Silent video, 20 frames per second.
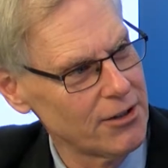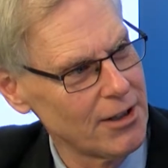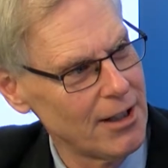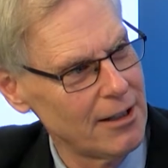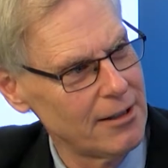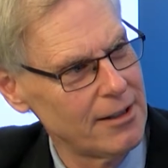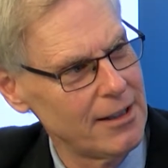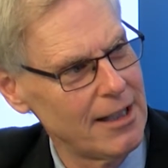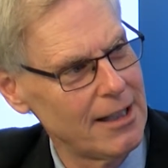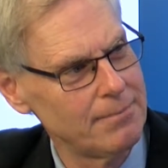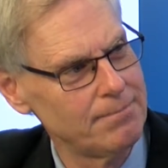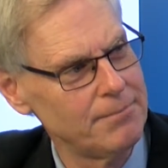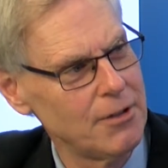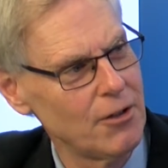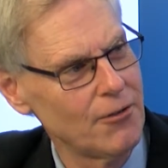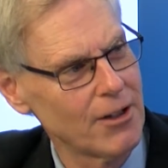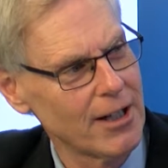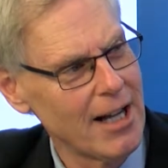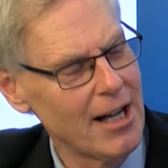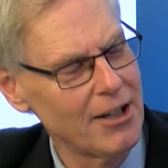on
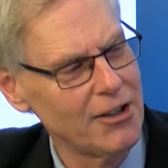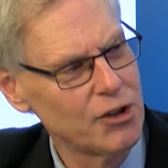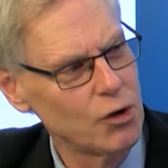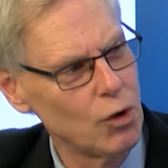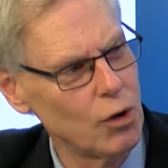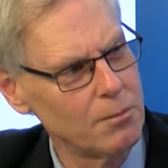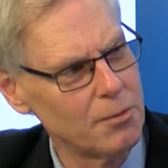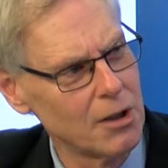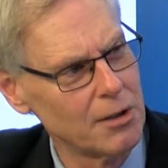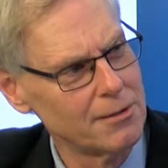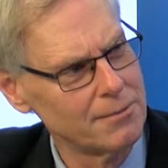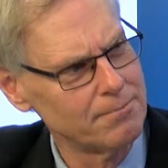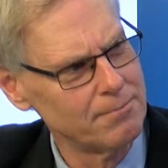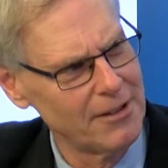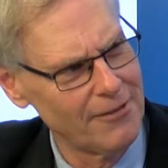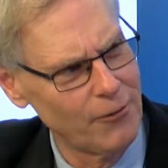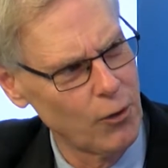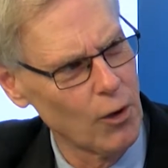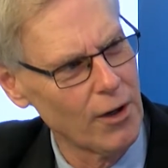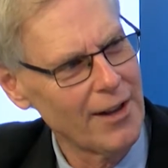Beaufort County School Board
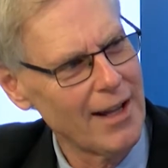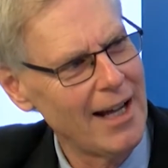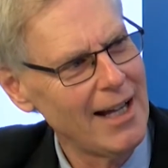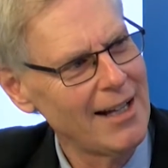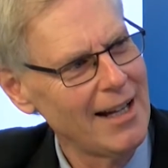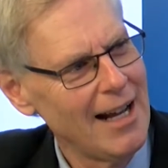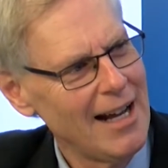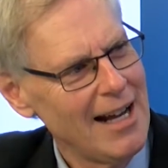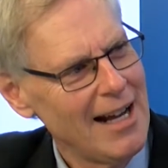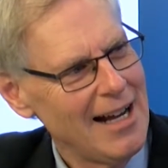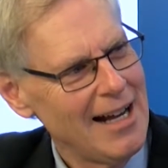before that.